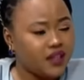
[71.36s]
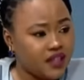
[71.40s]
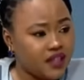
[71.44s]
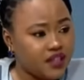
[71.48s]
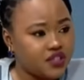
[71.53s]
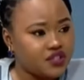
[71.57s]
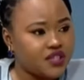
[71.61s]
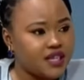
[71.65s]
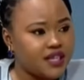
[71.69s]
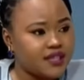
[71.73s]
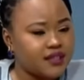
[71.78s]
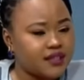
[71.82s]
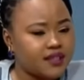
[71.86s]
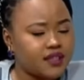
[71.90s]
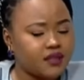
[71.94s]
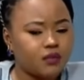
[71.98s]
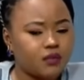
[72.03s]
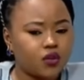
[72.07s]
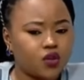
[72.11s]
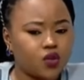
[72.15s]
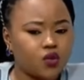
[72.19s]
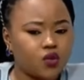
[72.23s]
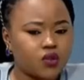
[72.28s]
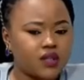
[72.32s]
justice.
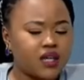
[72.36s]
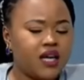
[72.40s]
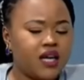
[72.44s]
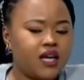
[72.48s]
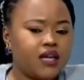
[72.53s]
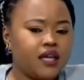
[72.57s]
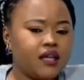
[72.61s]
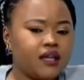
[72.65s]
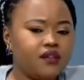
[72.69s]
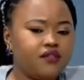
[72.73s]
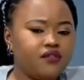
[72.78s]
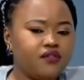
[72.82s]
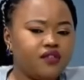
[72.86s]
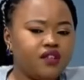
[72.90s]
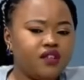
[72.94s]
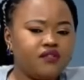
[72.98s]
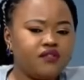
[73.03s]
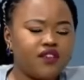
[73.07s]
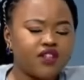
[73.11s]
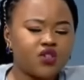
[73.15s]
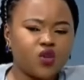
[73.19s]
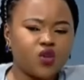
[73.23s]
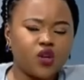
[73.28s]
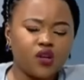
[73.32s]
Because if
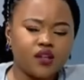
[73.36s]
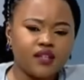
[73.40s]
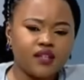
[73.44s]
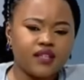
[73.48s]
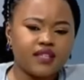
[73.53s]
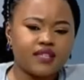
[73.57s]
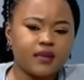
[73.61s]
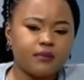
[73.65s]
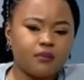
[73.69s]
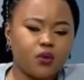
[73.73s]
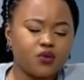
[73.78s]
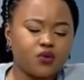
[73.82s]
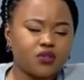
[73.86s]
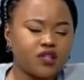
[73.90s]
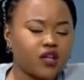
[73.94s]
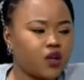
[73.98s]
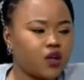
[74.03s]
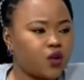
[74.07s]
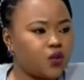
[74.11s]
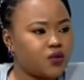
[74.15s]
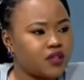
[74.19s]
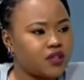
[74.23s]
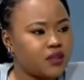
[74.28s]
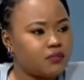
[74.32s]
at all it's about
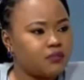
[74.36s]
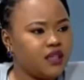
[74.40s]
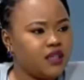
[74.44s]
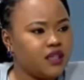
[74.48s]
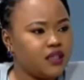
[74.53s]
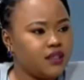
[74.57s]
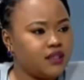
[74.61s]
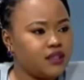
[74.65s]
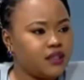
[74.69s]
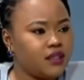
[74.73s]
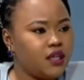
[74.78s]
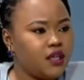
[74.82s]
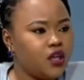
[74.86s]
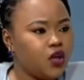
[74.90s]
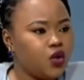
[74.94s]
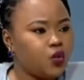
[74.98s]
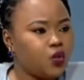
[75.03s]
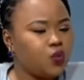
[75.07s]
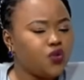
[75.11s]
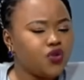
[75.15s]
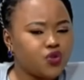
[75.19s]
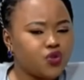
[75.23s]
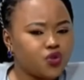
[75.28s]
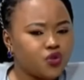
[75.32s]
accountability,
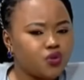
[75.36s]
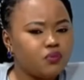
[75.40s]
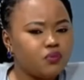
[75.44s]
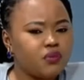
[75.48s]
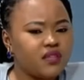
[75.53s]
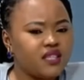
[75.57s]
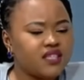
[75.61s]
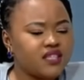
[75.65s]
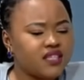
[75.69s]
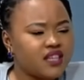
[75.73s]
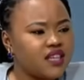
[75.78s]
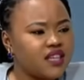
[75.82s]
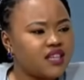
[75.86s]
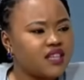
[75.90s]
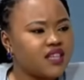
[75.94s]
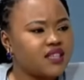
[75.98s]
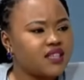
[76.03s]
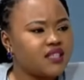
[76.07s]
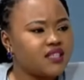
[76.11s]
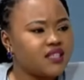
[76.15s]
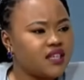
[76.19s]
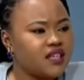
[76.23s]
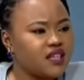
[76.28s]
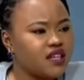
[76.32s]
we should be seeing the
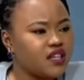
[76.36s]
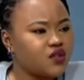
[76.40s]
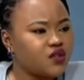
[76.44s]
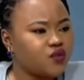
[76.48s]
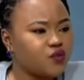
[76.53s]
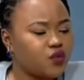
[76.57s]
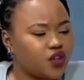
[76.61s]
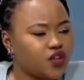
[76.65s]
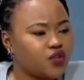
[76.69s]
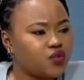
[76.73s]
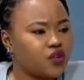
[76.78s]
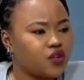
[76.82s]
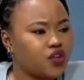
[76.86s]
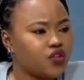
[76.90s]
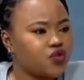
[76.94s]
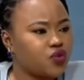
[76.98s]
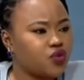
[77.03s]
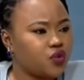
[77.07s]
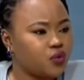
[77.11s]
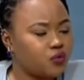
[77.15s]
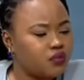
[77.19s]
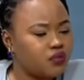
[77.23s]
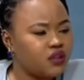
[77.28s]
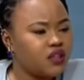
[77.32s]
CS for
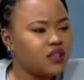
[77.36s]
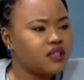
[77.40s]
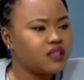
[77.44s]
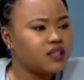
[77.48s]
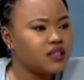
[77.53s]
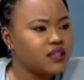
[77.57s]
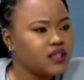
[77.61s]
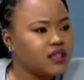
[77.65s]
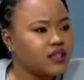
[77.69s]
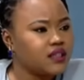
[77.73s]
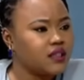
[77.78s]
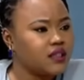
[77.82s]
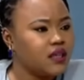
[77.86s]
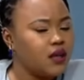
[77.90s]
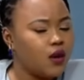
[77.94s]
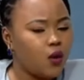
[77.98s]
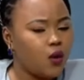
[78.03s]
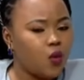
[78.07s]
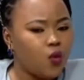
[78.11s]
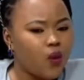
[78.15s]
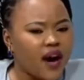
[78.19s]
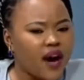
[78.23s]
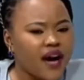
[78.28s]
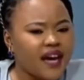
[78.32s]
education being grilled.
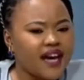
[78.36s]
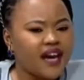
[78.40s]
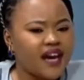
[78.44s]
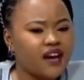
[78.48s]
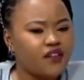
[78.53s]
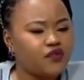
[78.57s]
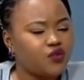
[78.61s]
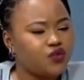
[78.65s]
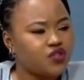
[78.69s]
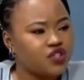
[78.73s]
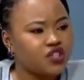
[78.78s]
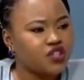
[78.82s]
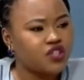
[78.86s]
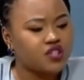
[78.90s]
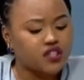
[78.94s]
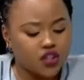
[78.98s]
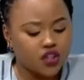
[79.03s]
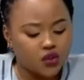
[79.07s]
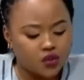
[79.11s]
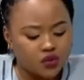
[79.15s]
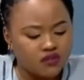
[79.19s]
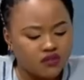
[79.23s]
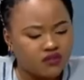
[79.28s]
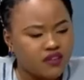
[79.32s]
Why have you changed the
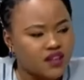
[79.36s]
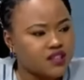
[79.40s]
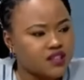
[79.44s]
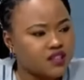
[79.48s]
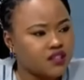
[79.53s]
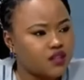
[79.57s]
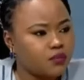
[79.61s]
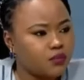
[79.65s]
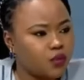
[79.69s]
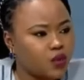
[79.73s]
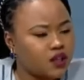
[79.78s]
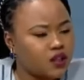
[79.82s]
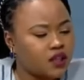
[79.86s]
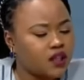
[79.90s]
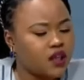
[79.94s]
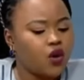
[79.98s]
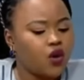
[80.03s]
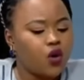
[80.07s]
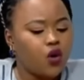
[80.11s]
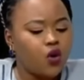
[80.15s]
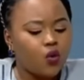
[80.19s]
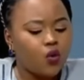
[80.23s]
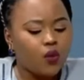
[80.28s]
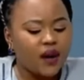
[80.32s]
university model?
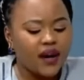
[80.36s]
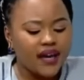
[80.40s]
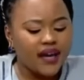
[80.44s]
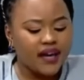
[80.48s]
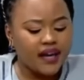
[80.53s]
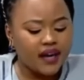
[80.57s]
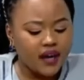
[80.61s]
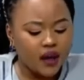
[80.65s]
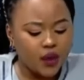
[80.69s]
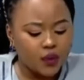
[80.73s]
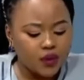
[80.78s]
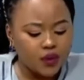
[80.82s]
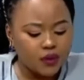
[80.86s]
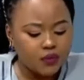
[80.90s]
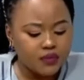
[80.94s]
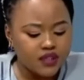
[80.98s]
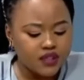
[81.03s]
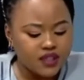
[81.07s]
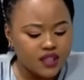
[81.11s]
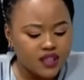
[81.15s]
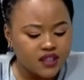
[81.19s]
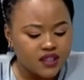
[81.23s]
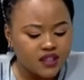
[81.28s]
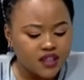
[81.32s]
Why are we
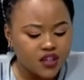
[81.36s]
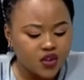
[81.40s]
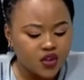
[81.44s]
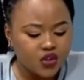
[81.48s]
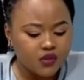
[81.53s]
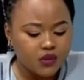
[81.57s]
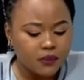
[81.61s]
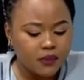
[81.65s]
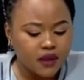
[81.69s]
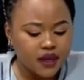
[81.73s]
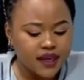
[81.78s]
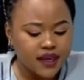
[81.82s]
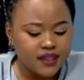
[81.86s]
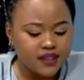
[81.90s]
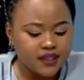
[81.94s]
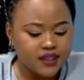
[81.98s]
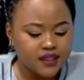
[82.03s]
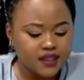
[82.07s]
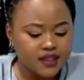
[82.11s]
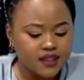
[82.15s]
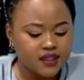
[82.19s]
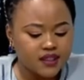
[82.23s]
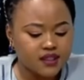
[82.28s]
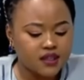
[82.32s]
seeing the newspaper writing
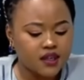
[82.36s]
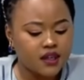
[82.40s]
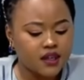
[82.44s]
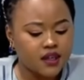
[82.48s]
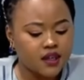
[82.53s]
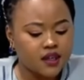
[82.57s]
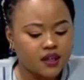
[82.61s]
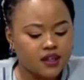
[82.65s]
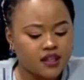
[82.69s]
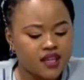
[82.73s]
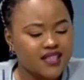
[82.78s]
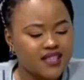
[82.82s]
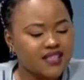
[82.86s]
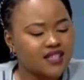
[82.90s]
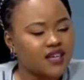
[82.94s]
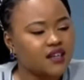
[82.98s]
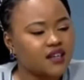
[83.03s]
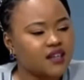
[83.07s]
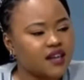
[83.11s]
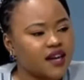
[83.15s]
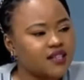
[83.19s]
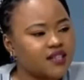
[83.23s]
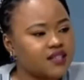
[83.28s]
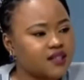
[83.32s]
that there is a
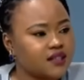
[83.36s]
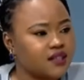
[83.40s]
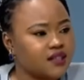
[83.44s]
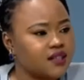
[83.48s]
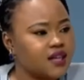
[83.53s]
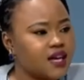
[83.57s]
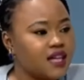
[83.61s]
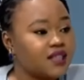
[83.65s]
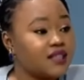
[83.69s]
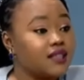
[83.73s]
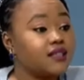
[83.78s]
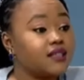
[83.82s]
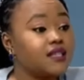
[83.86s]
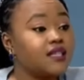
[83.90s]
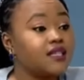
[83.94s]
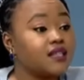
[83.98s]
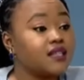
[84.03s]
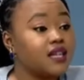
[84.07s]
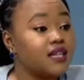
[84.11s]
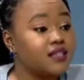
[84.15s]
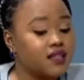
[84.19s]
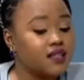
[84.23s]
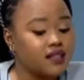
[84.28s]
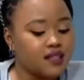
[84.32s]
crisis that is
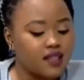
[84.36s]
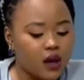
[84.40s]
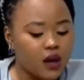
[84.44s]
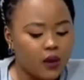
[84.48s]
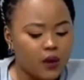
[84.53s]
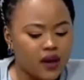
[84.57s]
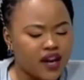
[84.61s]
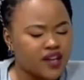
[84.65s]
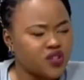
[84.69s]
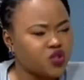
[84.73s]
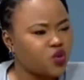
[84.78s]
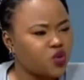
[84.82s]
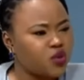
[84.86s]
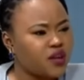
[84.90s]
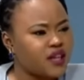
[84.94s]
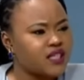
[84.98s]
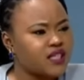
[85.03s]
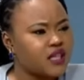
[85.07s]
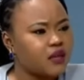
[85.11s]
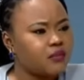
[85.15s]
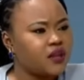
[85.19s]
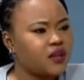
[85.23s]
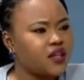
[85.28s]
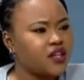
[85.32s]
threatening our national
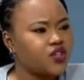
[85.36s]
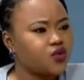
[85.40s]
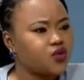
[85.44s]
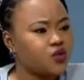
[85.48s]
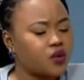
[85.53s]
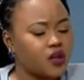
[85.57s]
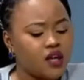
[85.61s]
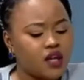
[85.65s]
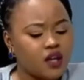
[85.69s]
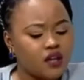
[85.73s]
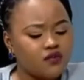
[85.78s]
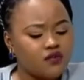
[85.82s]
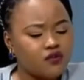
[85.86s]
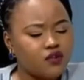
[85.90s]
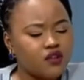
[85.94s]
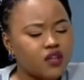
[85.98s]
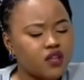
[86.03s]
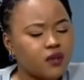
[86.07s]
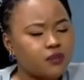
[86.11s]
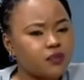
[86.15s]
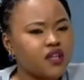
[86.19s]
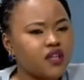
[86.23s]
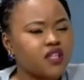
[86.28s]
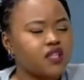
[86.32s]
examination? For
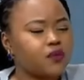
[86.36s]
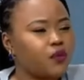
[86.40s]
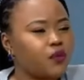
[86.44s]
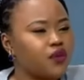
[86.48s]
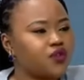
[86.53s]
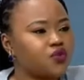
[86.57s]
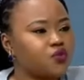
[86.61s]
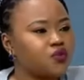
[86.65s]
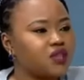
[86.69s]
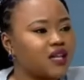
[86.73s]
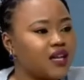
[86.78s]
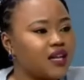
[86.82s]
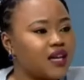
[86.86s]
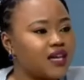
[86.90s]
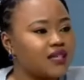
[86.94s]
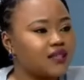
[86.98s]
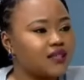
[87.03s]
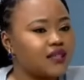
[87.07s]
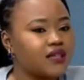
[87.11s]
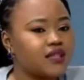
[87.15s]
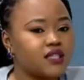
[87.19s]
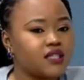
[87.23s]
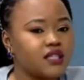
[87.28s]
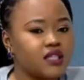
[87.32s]
the principals to tell us
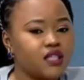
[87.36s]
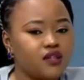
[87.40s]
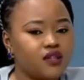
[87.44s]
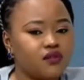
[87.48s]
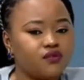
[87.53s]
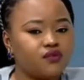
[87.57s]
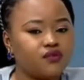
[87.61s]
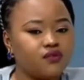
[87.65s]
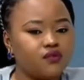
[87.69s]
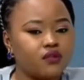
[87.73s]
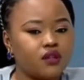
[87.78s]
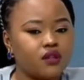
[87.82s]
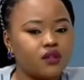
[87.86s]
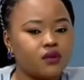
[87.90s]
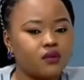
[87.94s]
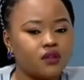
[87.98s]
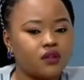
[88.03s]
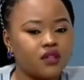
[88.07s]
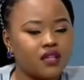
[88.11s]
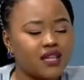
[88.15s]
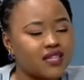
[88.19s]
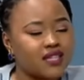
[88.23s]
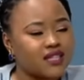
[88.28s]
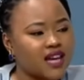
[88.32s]
that if
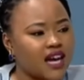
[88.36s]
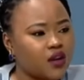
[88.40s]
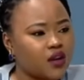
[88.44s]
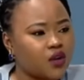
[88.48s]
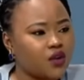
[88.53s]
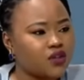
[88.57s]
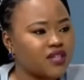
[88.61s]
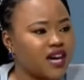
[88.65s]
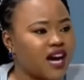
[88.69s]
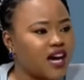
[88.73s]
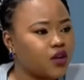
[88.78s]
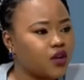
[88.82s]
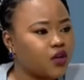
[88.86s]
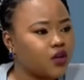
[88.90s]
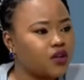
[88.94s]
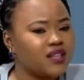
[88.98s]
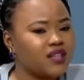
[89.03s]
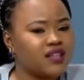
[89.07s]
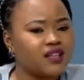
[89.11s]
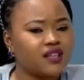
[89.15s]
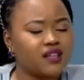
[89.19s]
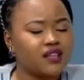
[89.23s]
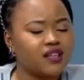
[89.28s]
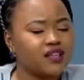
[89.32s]
things are not handled in
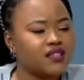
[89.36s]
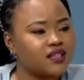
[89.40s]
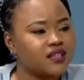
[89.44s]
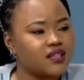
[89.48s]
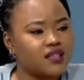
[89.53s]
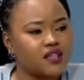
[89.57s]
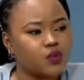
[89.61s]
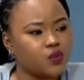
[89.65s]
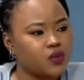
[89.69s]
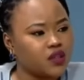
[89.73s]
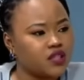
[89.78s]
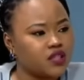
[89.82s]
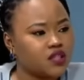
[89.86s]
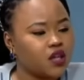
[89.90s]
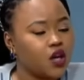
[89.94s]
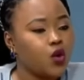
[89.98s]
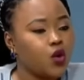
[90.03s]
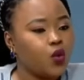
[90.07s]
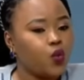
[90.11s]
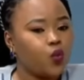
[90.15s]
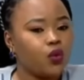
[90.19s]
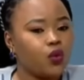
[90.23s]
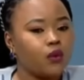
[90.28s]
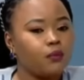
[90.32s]
the next 3 weeks,
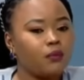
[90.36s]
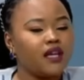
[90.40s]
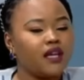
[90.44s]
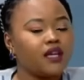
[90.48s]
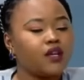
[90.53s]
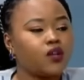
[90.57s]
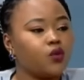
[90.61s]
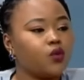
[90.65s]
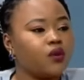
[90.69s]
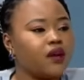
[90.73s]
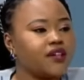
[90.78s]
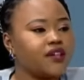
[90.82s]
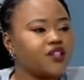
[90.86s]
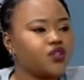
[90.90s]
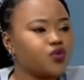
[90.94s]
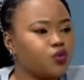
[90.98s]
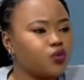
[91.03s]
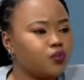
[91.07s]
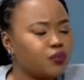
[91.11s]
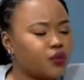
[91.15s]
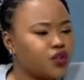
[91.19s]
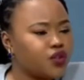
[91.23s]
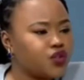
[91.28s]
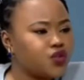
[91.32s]
we might look at
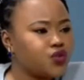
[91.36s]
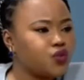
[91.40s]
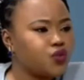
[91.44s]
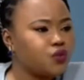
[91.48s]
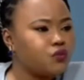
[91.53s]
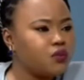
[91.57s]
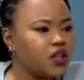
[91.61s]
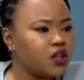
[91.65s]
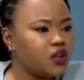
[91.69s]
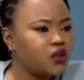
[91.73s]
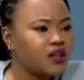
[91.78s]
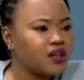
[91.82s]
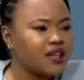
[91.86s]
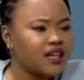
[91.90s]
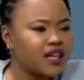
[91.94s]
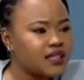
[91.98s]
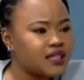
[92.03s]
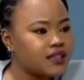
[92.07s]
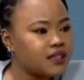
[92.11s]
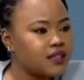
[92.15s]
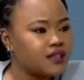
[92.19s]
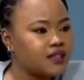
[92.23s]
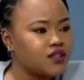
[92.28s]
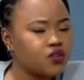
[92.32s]
2.2 million
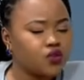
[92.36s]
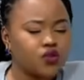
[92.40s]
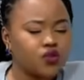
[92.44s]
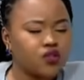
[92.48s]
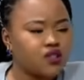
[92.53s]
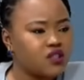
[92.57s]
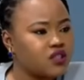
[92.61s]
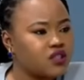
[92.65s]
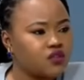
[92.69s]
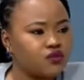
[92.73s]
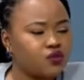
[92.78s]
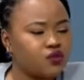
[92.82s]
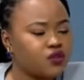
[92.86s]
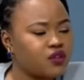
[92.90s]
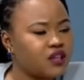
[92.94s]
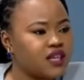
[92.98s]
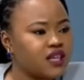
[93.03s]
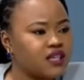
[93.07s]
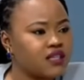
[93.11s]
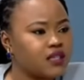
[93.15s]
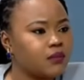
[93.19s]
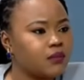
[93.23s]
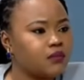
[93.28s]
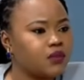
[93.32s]
candidates not sitting for the
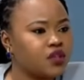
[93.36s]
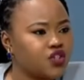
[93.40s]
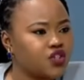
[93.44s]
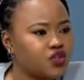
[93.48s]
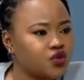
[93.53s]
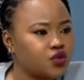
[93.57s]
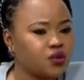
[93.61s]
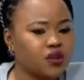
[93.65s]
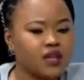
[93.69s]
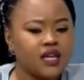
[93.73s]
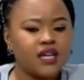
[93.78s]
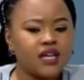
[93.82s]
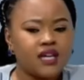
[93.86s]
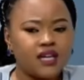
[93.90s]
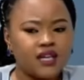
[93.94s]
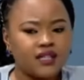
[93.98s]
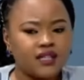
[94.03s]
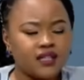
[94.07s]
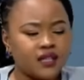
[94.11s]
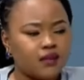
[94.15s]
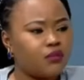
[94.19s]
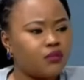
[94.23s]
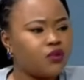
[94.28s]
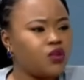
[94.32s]
examination, and
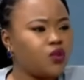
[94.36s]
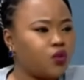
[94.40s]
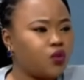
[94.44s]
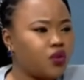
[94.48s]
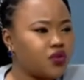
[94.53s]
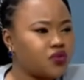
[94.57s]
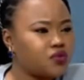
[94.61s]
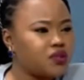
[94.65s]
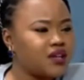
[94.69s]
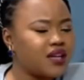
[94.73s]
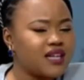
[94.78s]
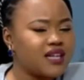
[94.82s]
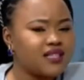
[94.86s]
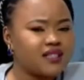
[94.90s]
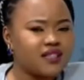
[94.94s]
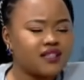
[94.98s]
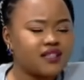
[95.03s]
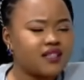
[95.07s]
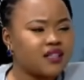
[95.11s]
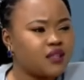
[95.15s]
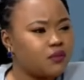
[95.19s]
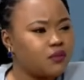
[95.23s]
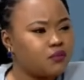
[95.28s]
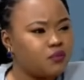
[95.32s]
somebody wants to tell us that
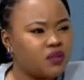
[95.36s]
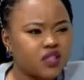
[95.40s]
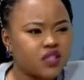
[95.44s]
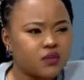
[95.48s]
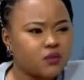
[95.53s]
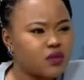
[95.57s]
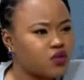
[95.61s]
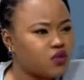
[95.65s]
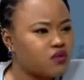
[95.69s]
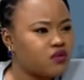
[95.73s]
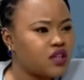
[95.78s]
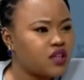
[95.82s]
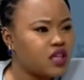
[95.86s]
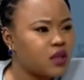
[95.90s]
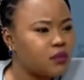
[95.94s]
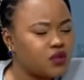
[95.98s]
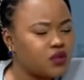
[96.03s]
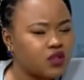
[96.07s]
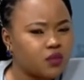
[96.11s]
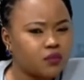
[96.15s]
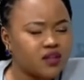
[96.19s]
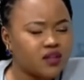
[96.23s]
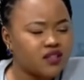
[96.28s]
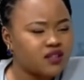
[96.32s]
an impeachment of the
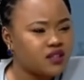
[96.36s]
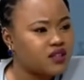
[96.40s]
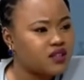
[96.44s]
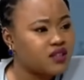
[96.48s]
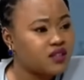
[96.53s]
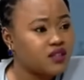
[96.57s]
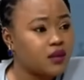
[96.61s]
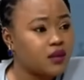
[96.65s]
deputy president